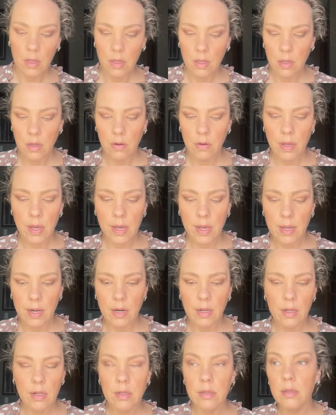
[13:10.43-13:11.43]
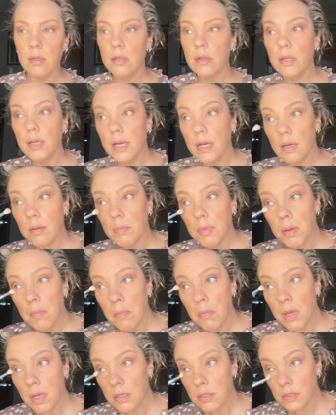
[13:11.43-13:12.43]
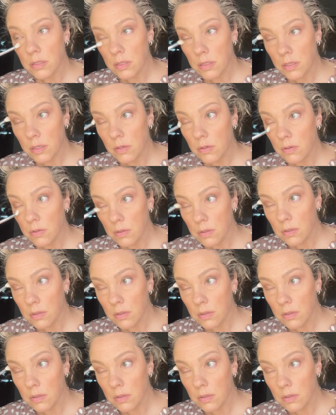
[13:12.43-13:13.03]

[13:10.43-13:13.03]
Oh yeah, I gotta clean up my mess too.